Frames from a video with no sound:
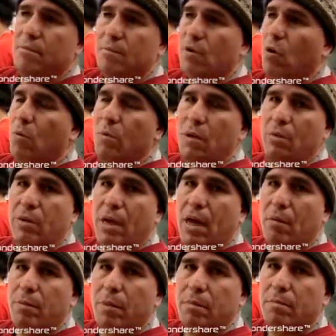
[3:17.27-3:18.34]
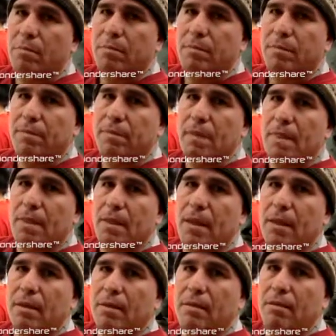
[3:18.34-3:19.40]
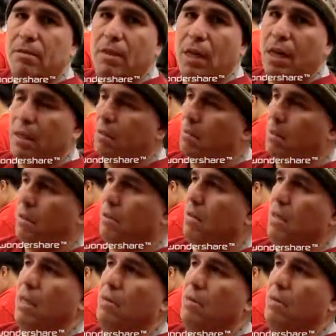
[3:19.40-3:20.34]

nobody would help him. Because